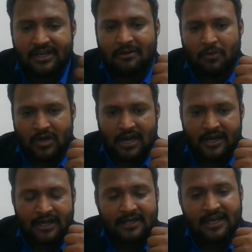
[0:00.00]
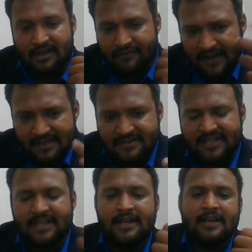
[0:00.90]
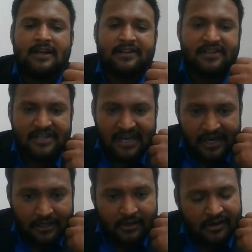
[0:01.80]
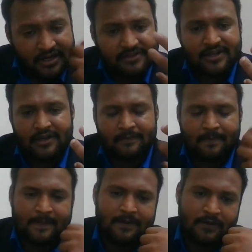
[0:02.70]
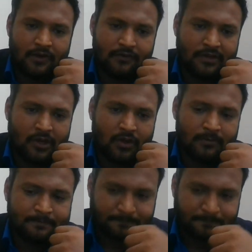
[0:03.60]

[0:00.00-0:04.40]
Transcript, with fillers: inner morality. It fails the re inner reasoning of the law.